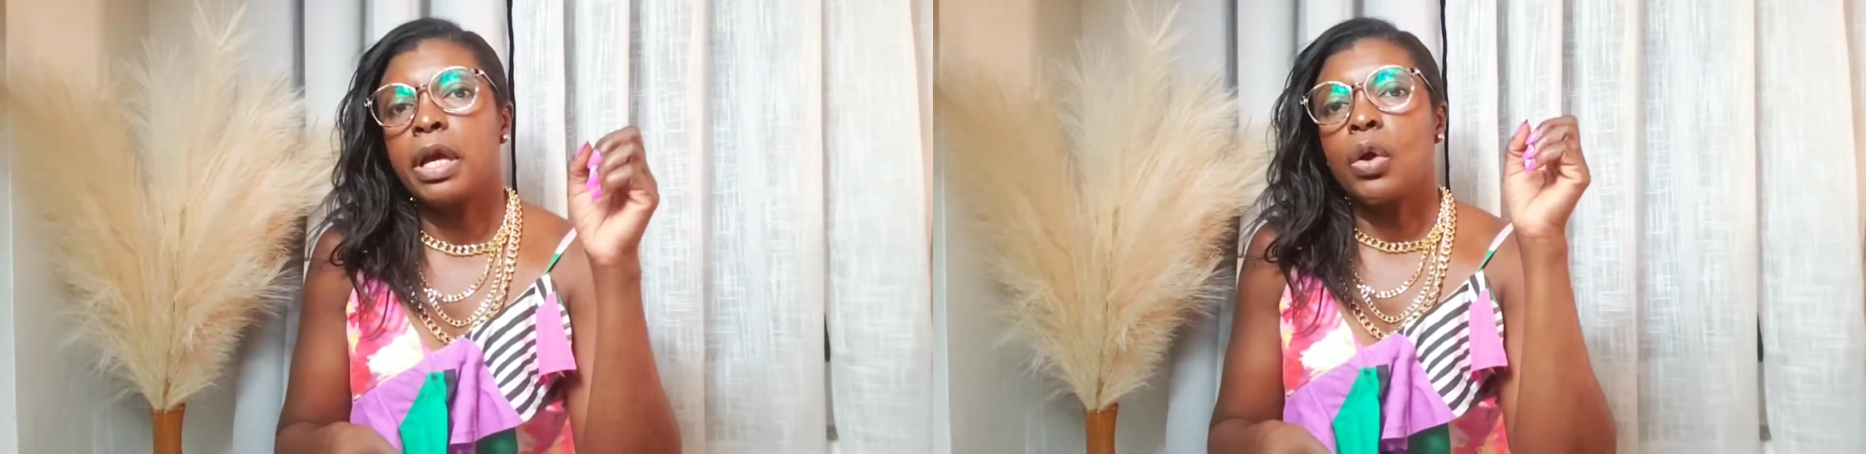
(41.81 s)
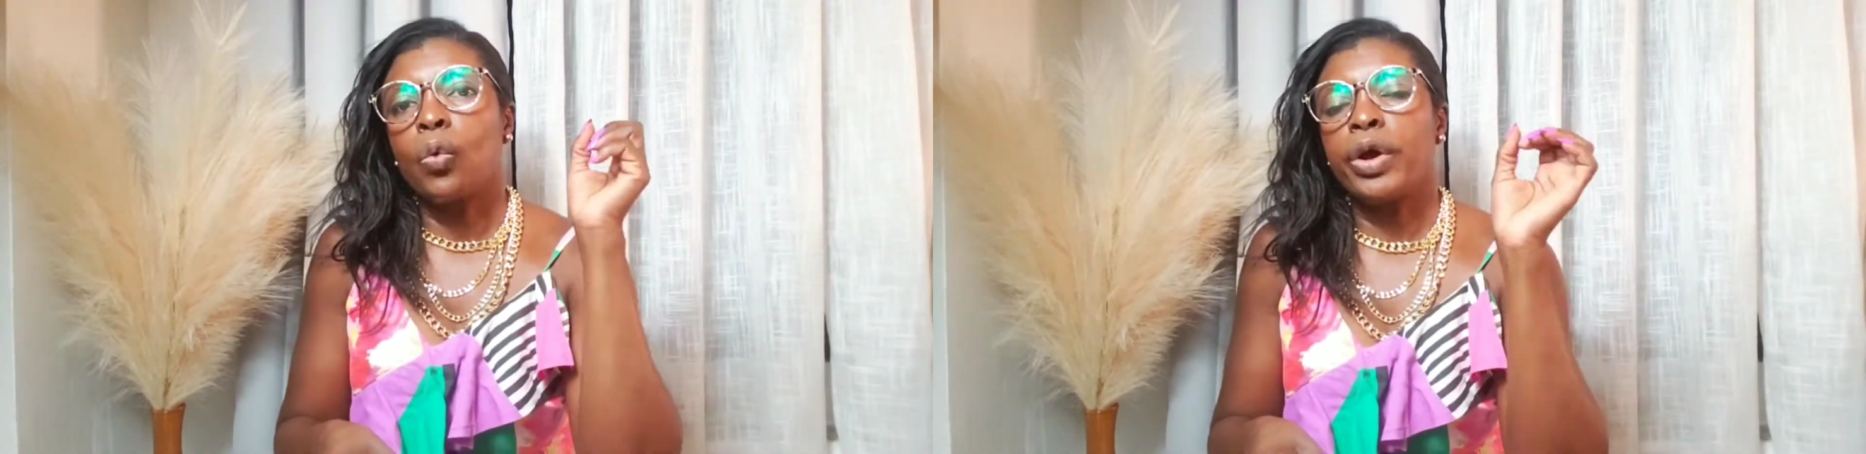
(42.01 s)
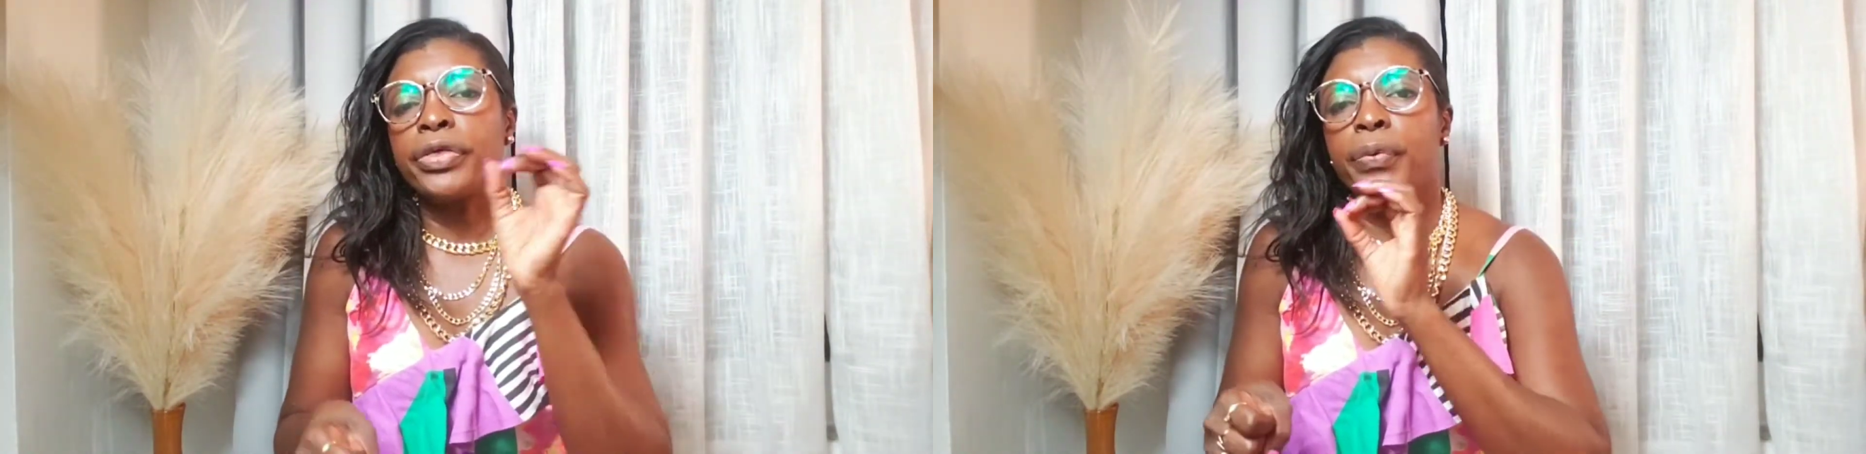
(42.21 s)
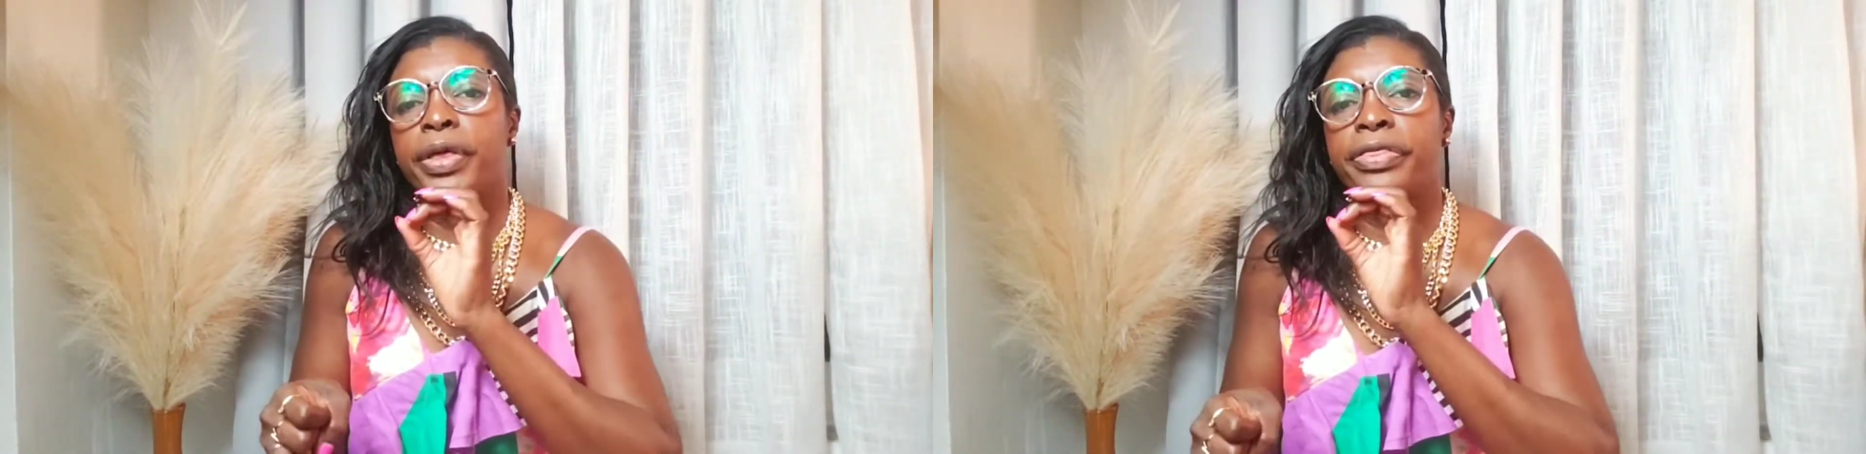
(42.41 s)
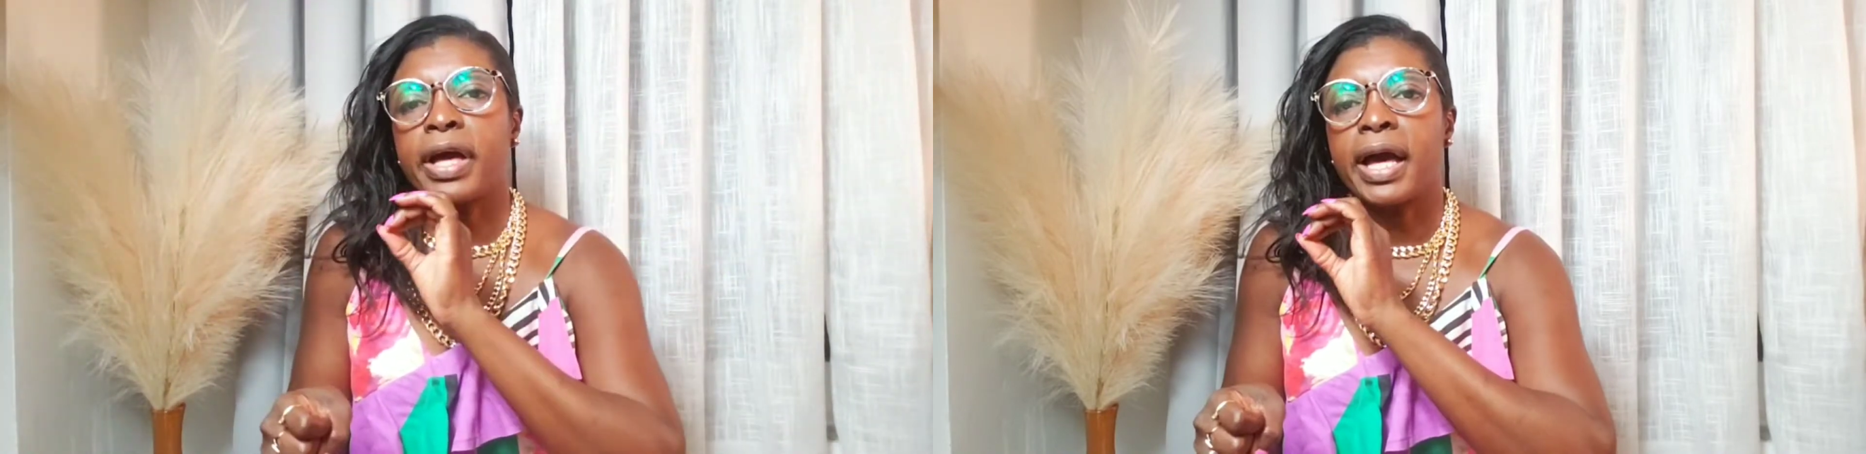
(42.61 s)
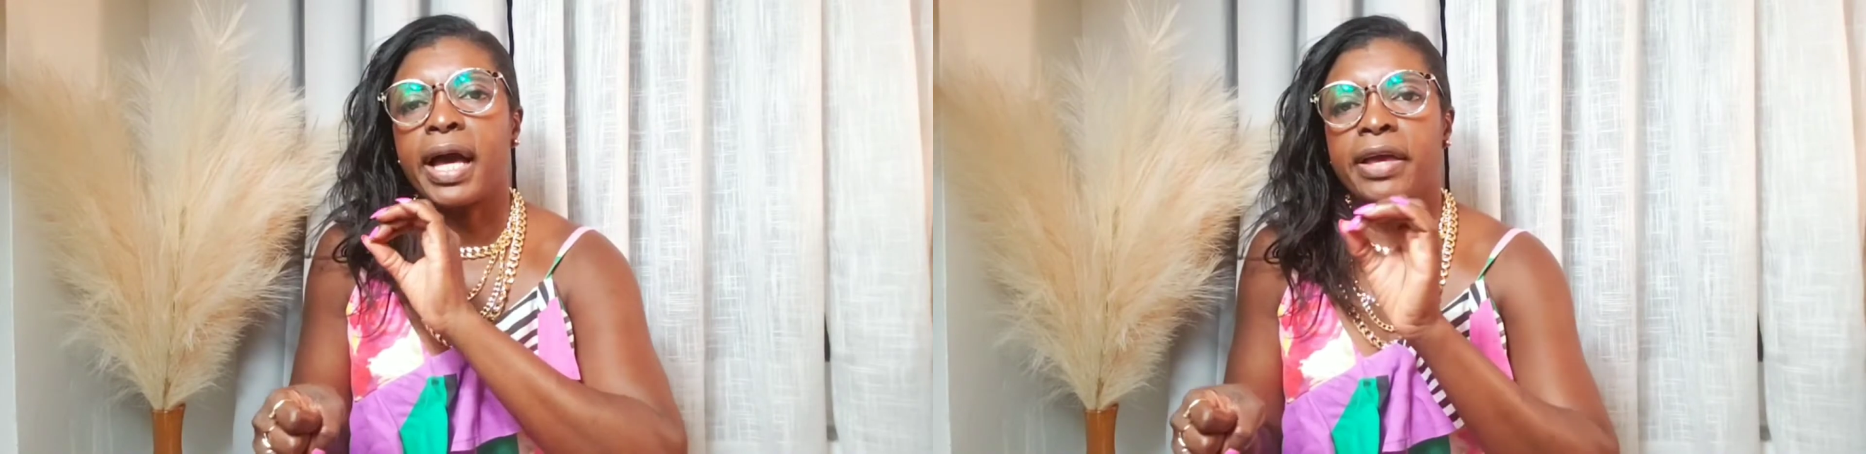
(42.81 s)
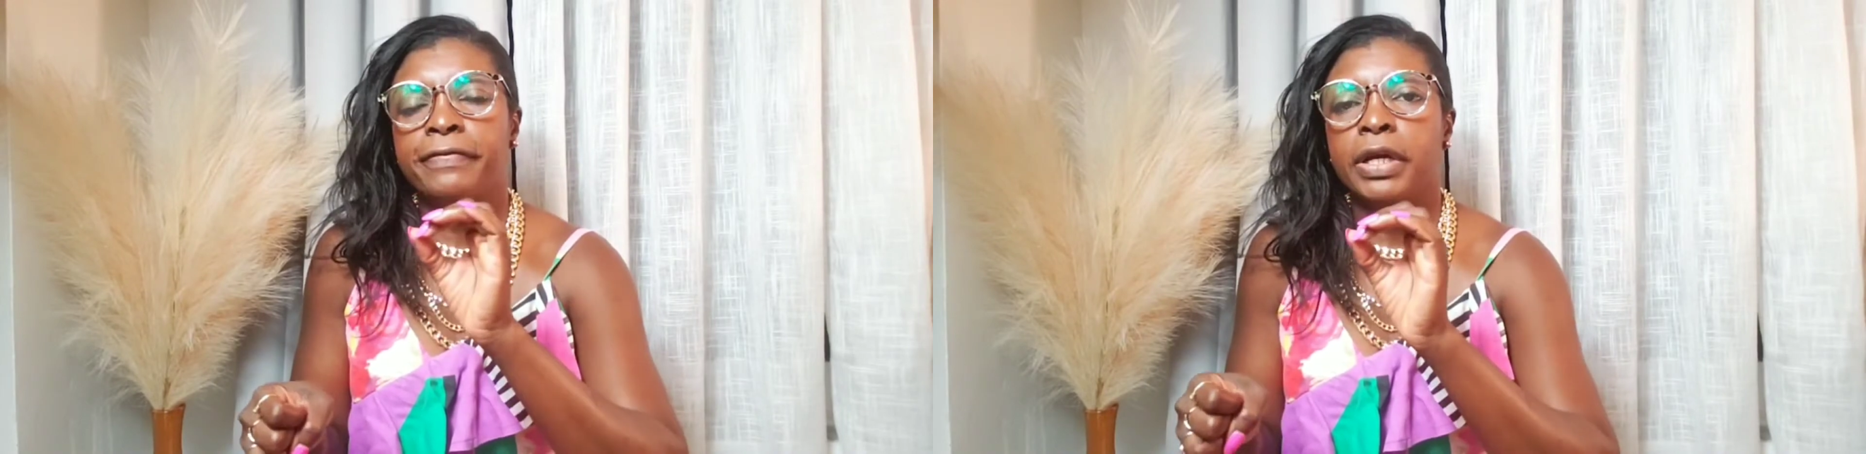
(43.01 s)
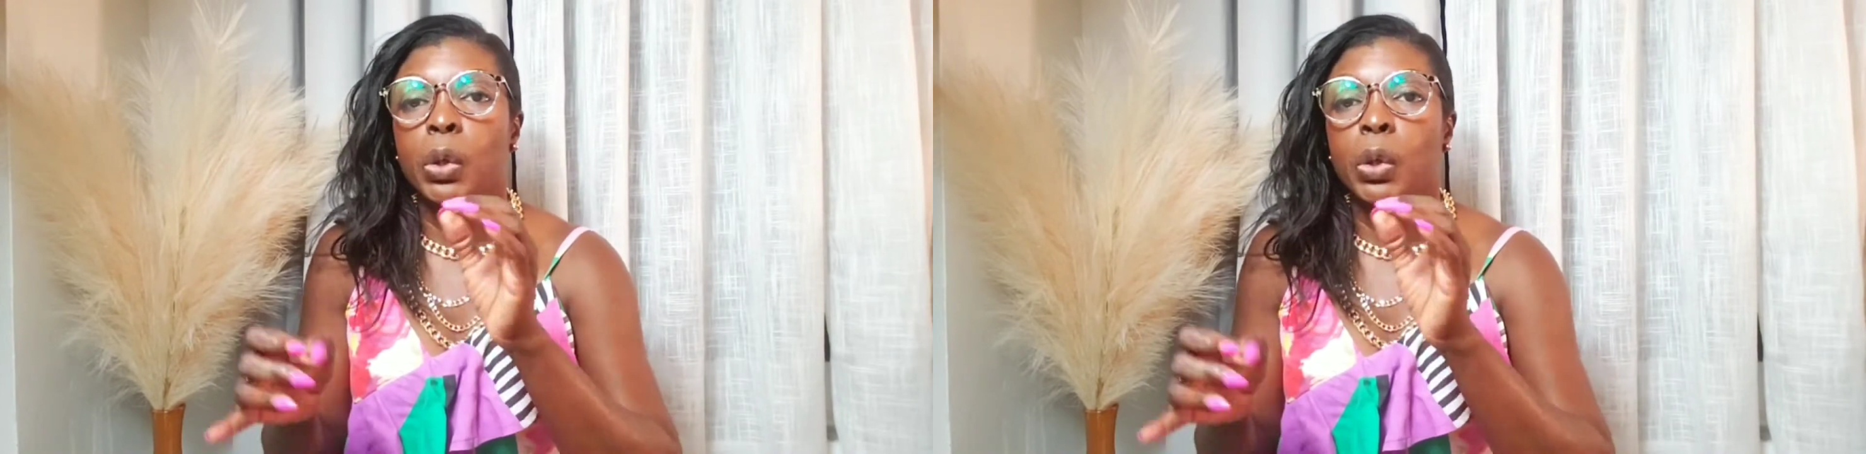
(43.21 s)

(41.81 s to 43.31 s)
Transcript: whether with a hyphen